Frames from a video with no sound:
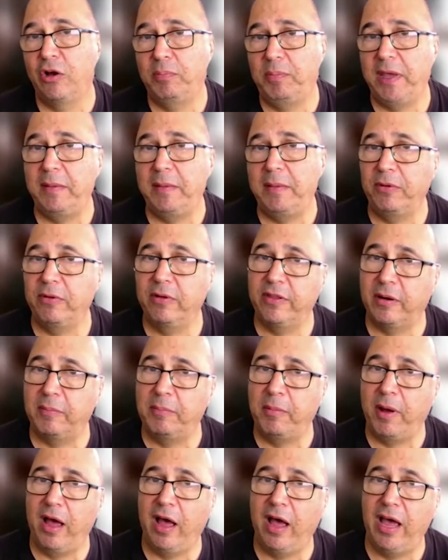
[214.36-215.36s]
people in their
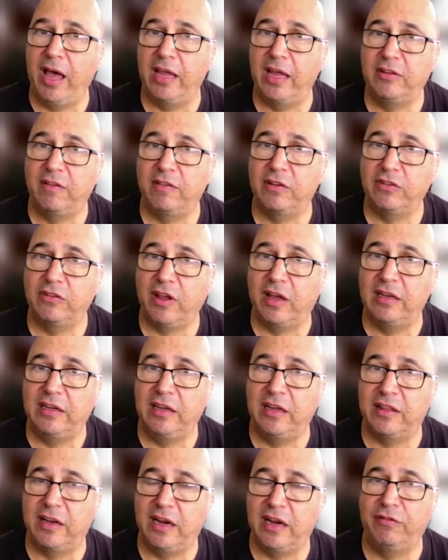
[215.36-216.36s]
minds have this
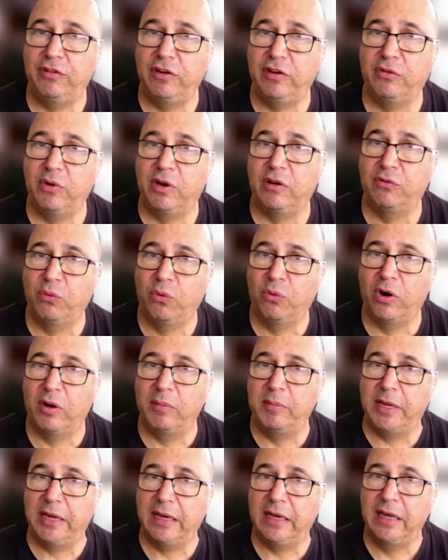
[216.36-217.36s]
idea that every degree of
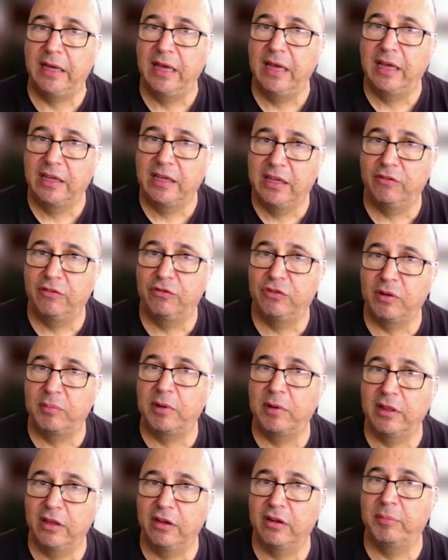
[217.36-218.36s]
warming gives
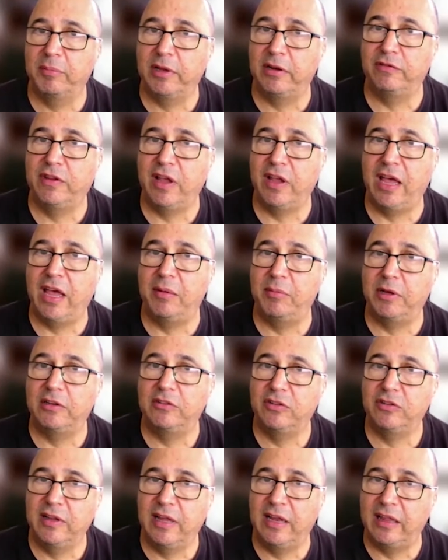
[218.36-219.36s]
them a little bit of
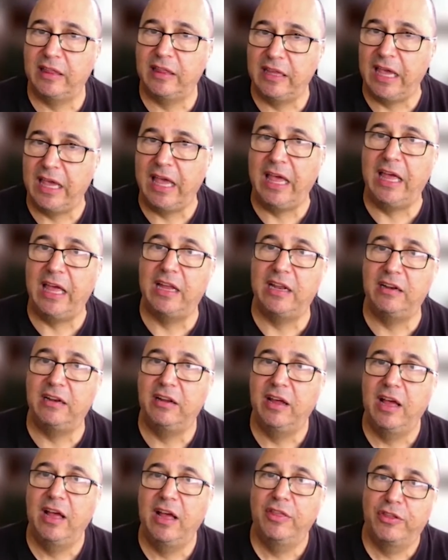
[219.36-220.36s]
damage. And then at the
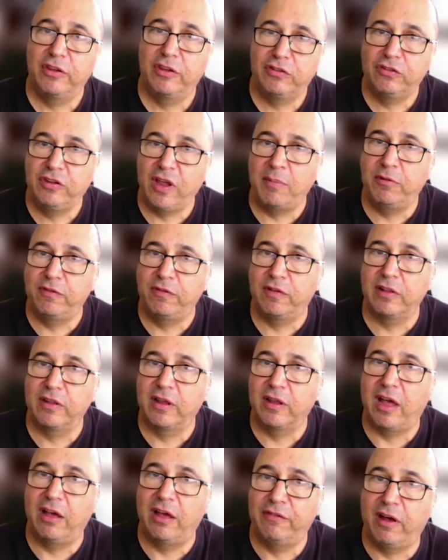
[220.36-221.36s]
end, the sum of
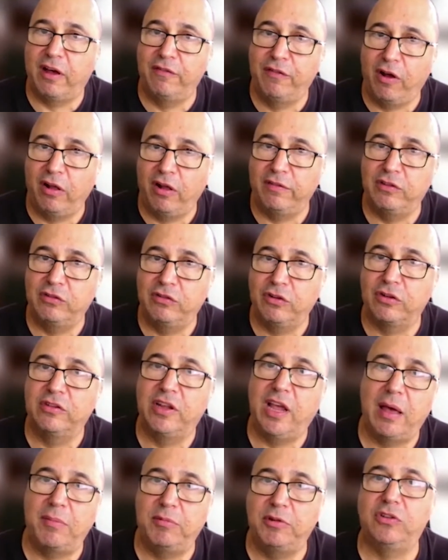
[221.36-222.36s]
all these little
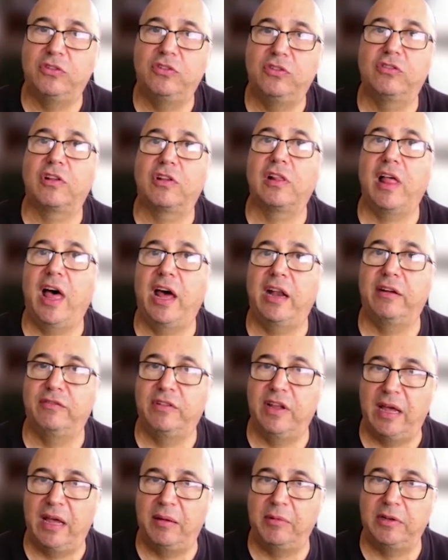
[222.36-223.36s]
damages is a lot of
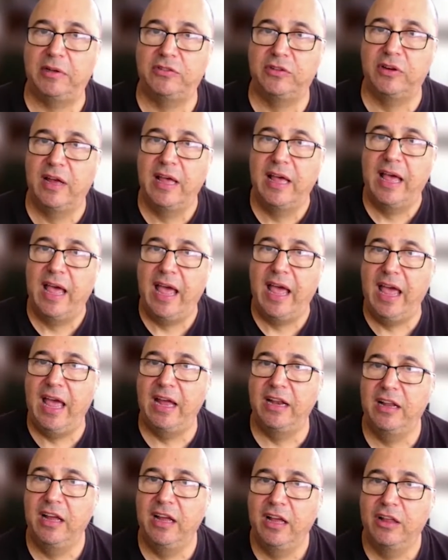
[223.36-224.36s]
damage.
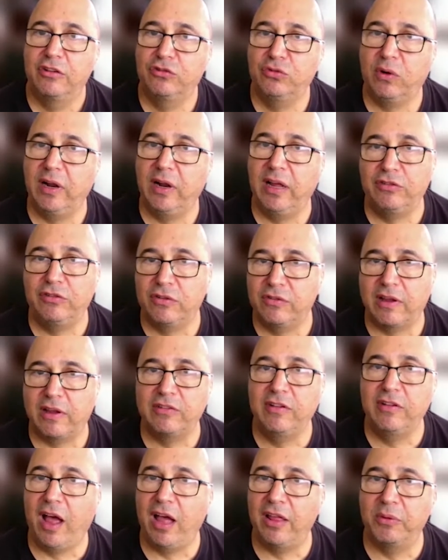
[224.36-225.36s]
And the short answer is
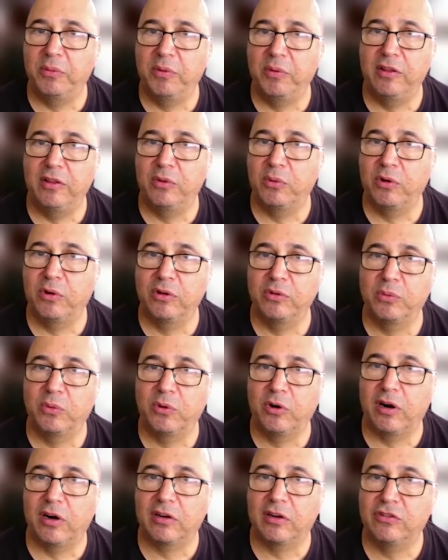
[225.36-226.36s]
that's not the way the world
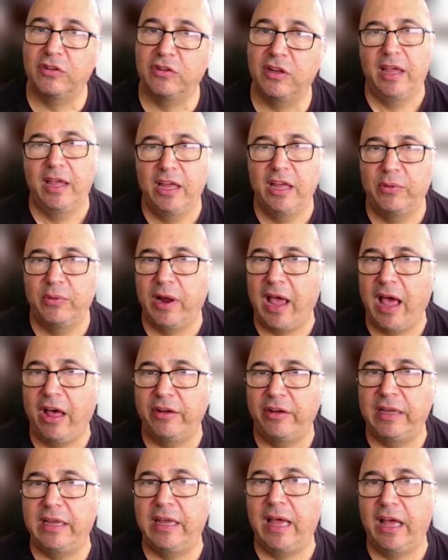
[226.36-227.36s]
works. In
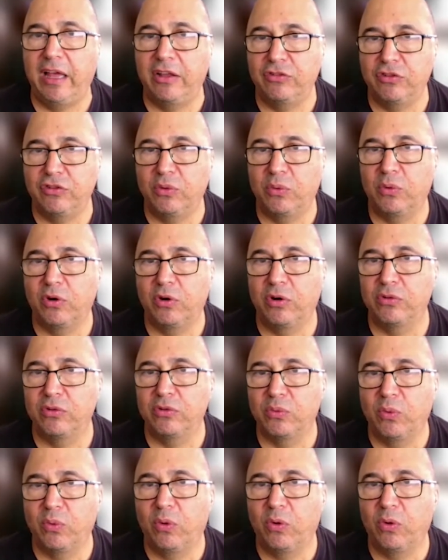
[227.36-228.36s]
reality, as the
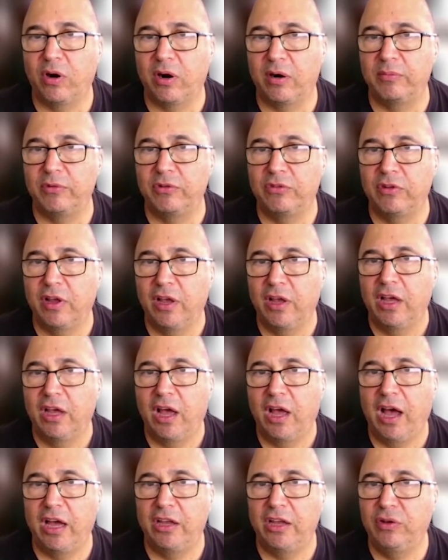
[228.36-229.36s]
world warms,
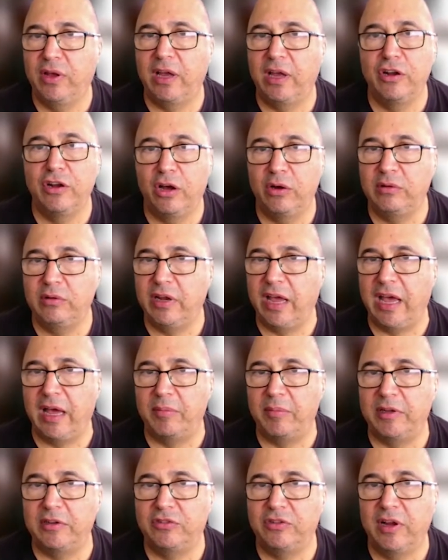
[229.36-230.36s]
you get no
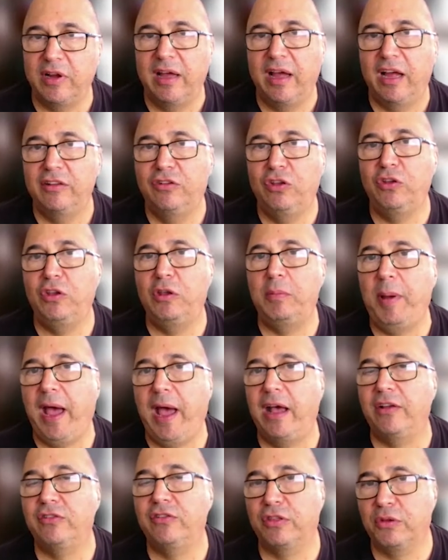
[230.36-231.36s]
damage until you
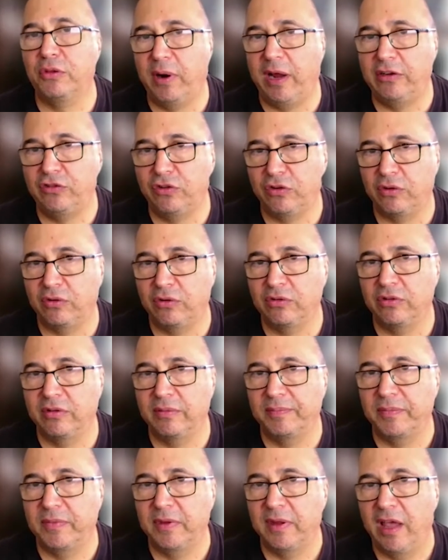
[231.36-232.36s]
pass a threshold.
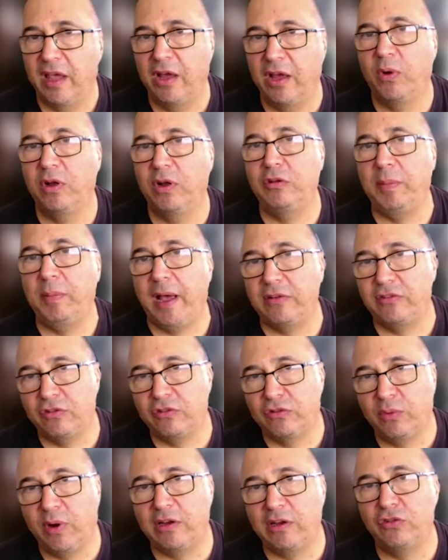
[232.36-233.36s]
And once you pass
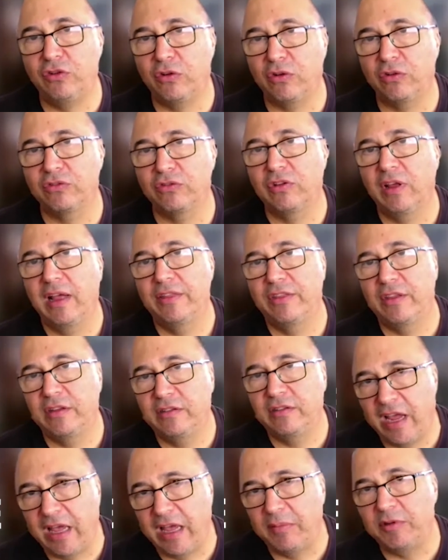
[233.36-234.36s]
these thresholds, the
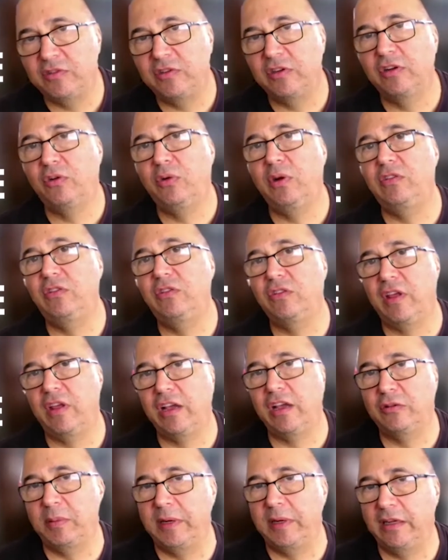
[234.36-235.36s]
damage increases
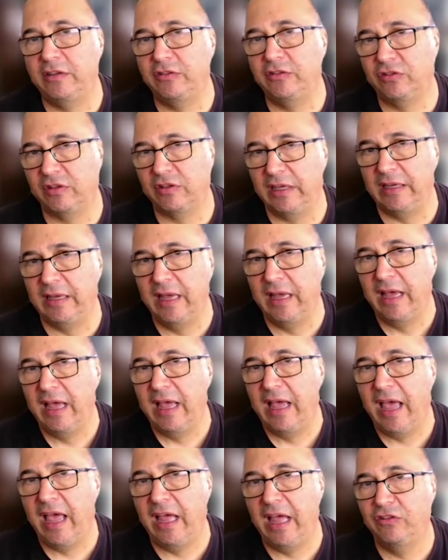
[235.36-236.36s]
exponentially.
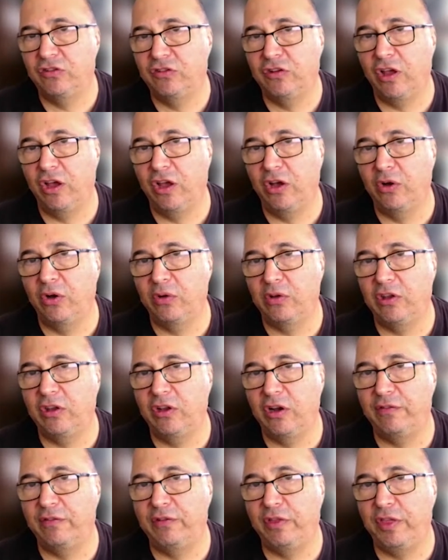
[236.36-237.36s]
And so,
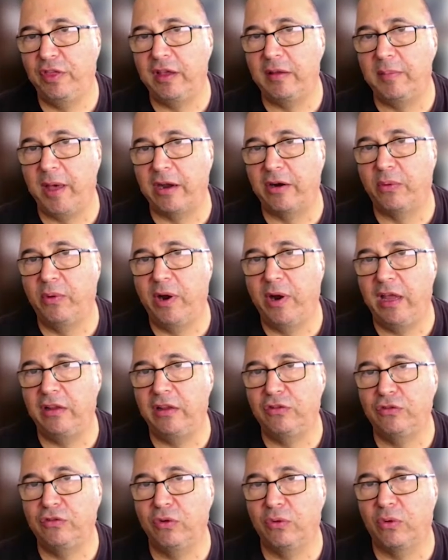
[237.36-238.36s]
if you think about a
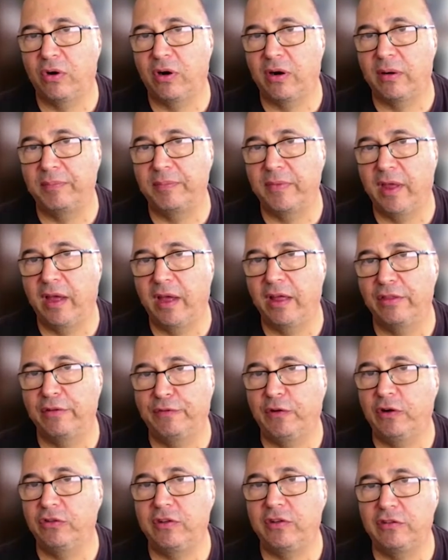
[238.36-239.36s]
rainstorm, the
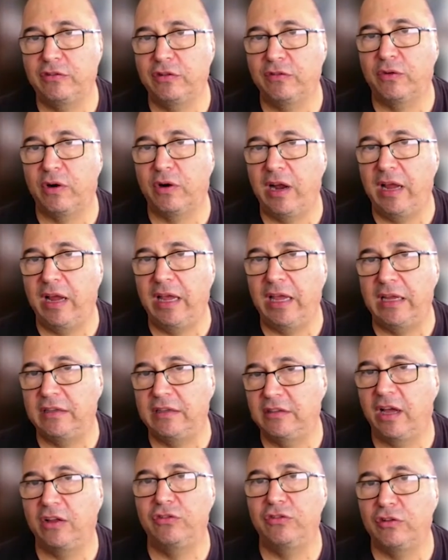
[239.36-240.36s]
first inch of
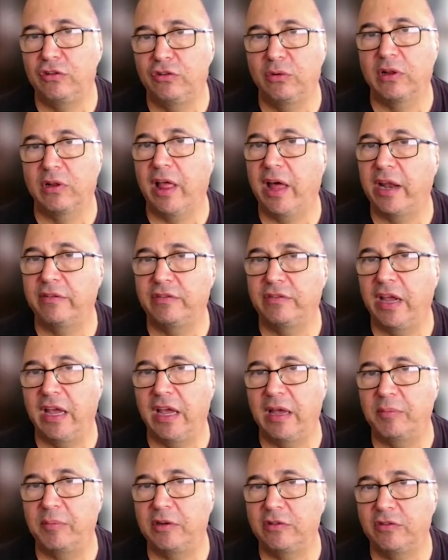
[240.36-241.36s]
rain doesn't do a lot of
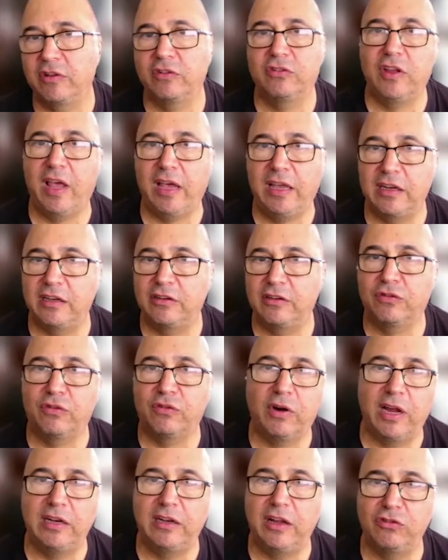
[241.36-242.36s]
damage, and the second inch
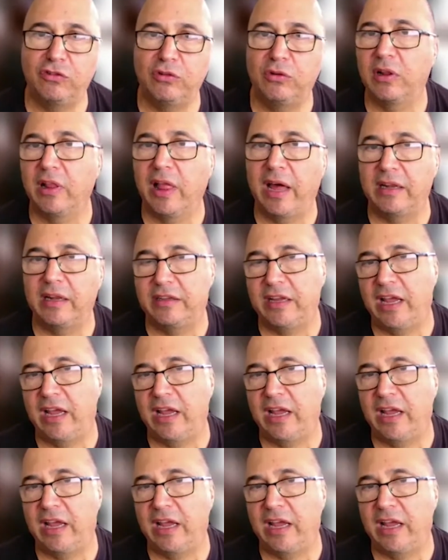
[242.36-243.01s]
of rain doesn't do a lot of